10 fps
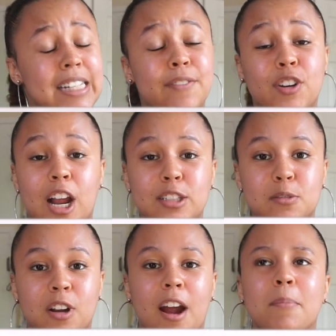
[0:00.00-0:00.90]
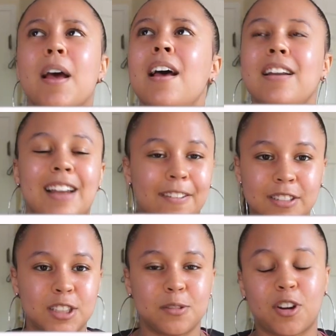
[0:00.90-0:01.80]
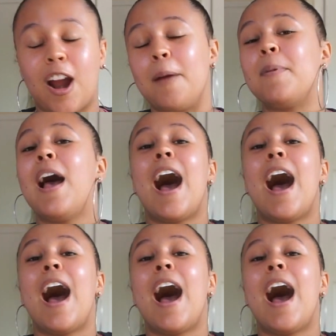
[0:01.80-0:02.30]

If you're not subscribed, definitely subscribe.